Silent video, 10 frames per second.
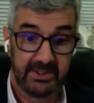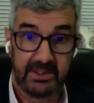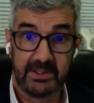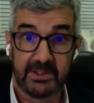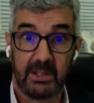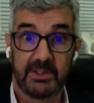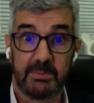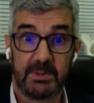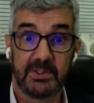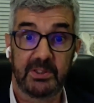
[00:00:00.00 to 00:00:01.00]
this is
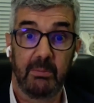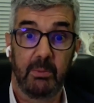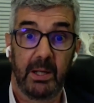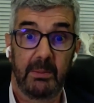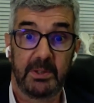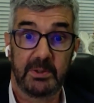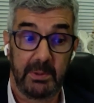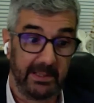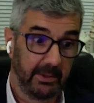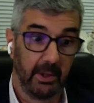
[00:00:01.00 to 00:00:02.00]
going to be somewhere
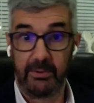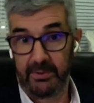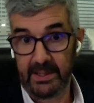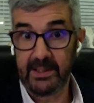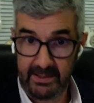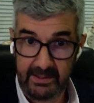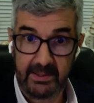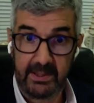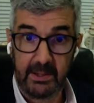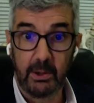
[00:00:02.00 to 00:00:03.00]
between nothing,
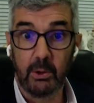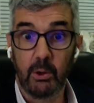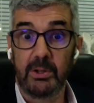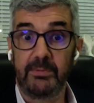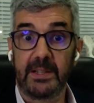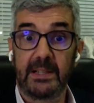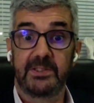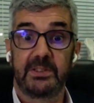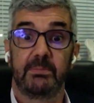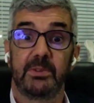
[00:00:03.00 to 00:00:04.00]
or if you
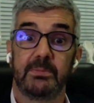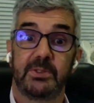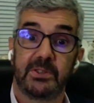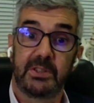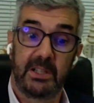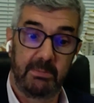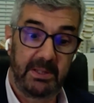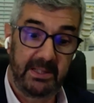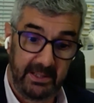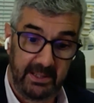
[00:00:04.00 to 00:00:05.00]
get symptoms, it's going
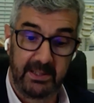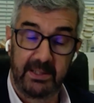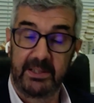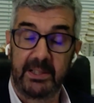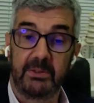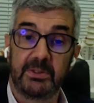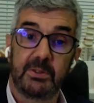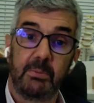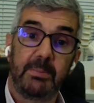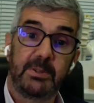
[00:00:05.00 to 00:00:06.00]
to be, you know,
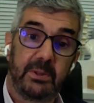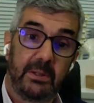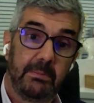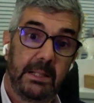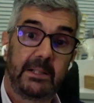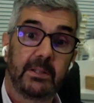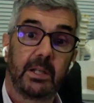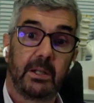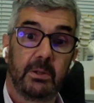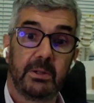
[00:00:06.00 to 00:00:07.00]
somewhere between a
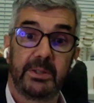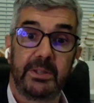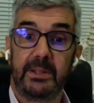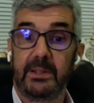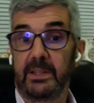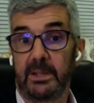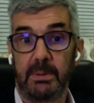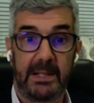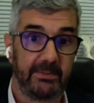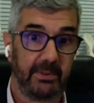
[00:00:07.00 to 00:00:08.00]
mild cold and
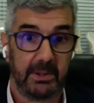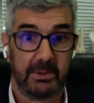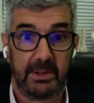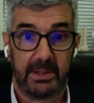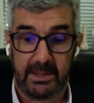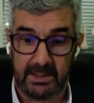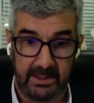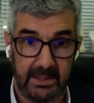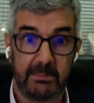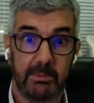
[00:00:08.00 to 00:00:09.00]
a bad flu.
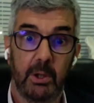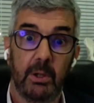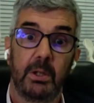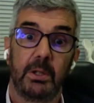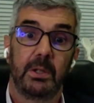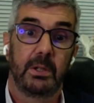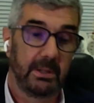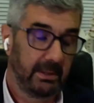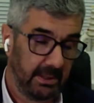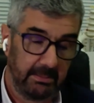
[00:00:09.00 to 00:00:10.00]
And I'm
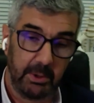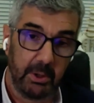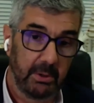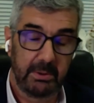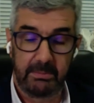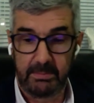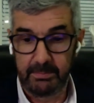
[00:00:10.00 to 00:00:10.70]
not